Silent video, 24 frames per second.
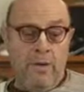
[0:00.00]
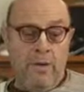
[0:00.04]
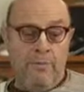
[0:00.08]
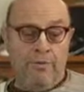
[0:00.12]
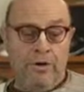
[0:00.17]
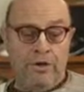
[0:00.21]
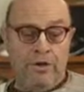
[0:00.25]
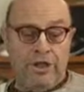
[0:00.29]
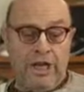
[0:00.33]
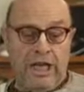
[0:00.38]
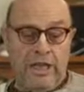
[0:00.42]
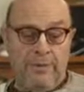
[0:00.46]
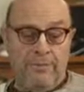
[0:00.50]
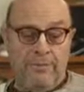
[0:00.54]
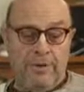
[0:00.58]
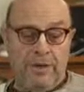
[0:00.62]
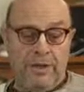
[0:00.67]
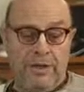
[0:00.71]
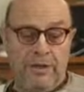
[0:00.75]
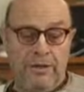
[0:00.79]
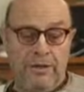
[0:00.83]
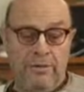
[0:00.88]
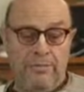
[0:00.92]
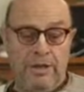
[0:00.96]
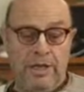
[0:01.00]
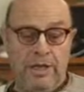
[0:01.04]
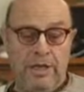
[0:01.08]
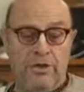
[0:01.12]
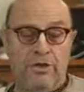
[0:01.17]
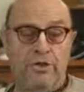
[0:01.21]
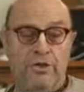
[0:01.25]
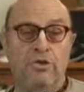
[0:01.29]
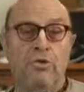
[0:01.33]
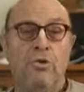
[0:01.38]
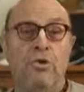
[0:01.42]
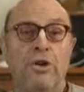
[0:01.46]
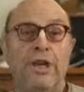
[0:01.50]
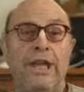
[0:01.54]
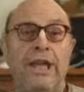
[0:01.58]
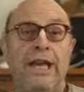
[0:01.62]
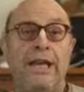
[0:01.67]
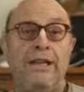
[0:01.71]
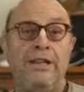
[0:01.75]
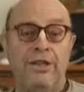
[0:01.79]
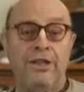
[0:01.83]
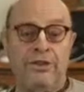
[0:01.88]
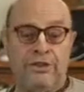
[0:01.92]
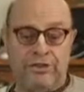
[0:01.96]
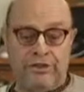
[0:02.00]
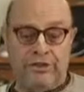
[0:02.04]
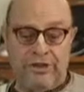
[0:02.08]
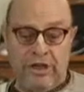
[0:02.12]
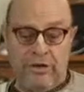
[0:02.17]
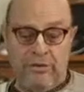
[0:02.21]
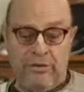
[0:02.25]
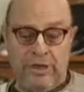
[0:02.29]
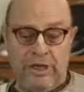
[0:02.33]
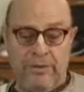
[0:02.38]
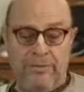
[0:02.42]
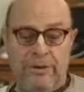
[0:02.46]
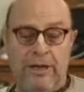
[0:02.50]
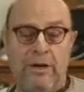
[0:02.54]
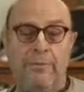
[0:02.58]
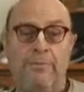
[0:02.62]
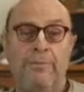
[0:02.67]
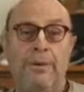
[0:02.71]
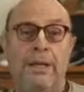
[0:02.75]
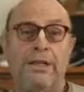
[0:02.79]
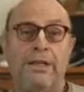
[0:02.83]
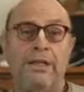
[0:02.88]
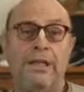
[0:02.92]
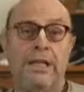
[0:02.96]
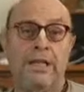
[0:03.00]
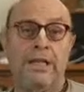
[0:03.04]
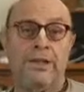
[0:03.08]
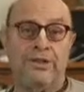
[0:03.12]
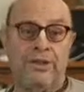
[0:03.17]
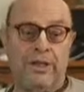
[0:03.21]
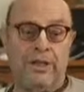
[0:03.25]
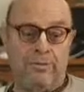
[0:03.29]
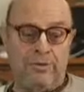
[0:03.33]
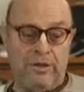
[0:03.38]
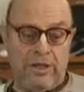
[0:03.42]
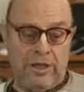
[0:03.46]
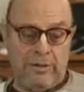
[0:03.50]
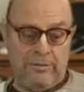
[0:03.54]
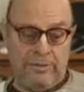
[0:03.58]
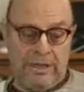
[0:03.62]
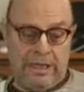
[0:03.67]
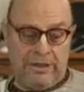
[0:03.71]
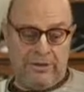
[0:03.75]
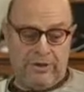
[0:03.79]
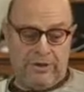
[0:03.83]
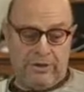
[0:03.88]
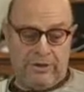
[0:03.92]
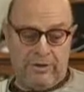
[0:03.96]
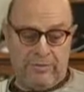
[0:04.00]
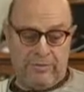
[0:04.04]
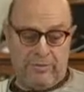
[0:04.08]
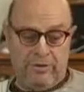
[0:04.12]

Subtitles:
Prajalpa means talking unnecessarily about mundane subject matters.